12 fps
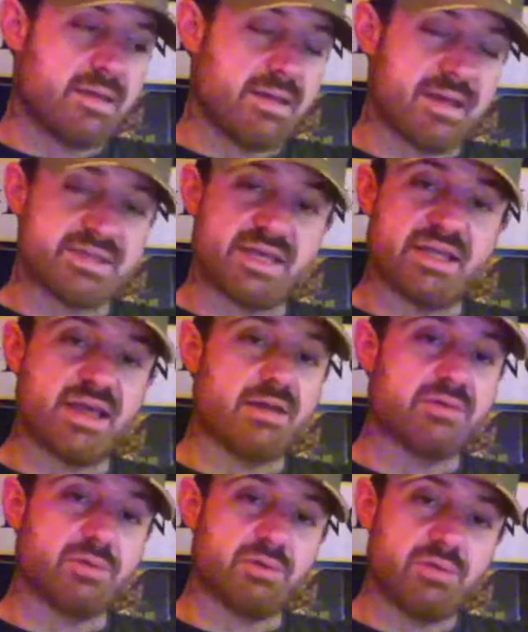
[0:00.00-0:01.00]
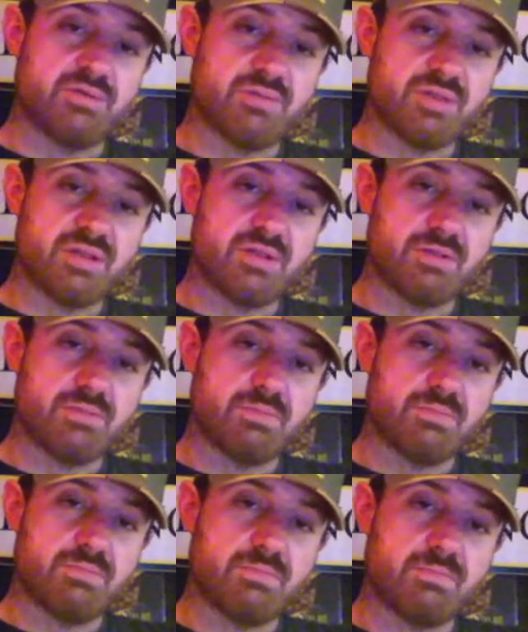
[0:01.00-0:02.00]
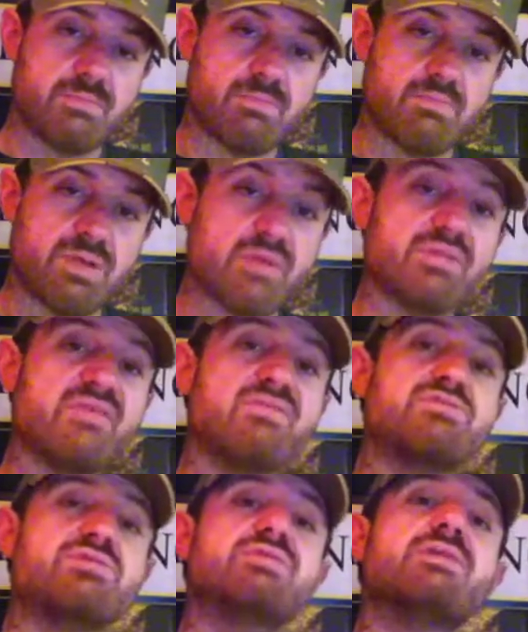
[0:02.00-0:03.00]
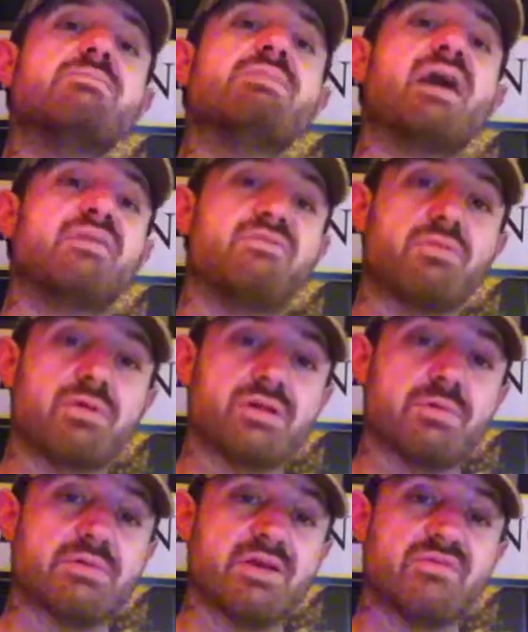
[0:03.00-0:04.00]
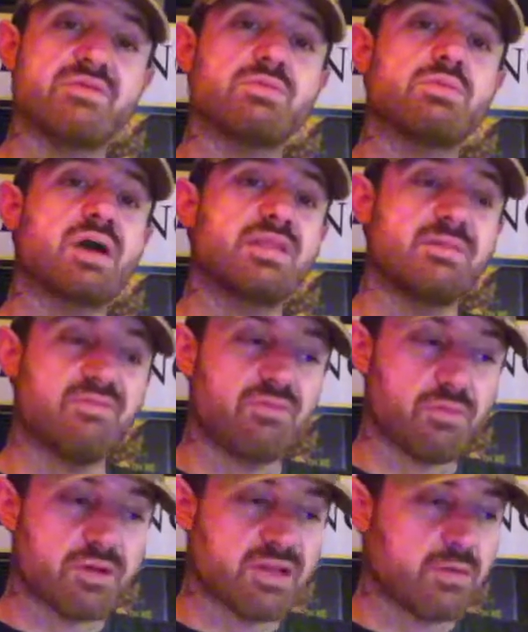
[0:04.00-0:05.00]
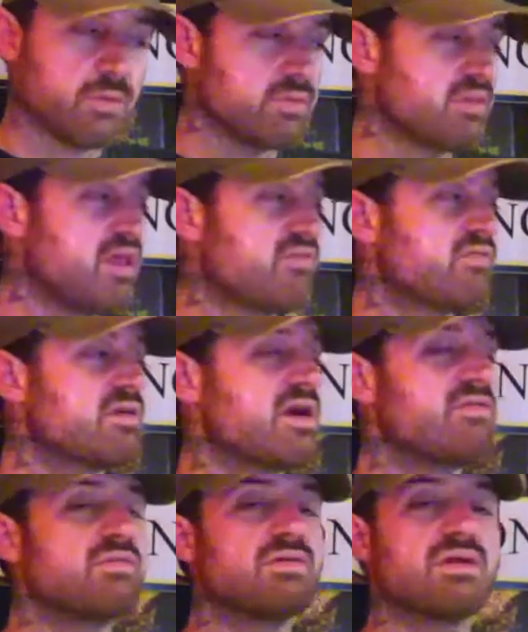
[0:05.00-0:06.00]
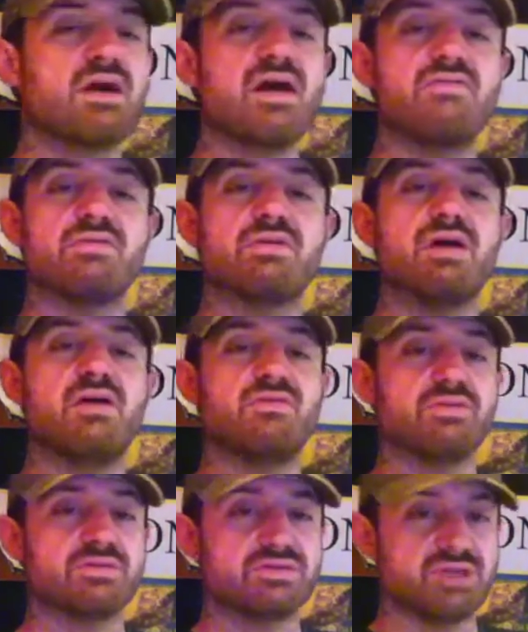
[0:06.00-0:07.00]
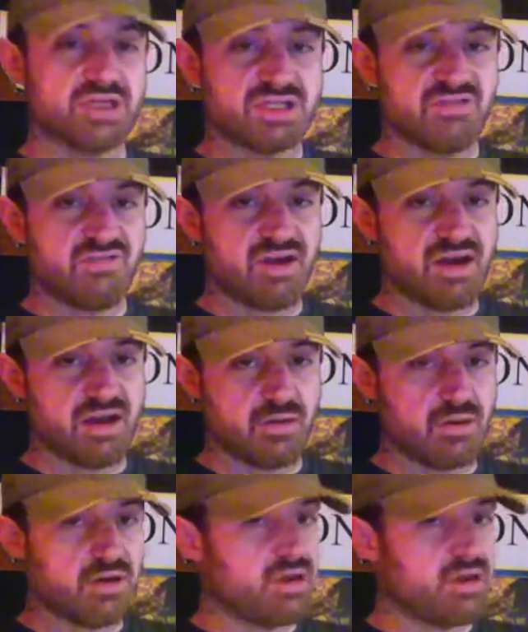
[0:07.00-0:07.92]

Like I said, I don't agree with what they do, But I will never treat them bad for it, and I will never deride them for it, and I will never, ever, ever, ever justify or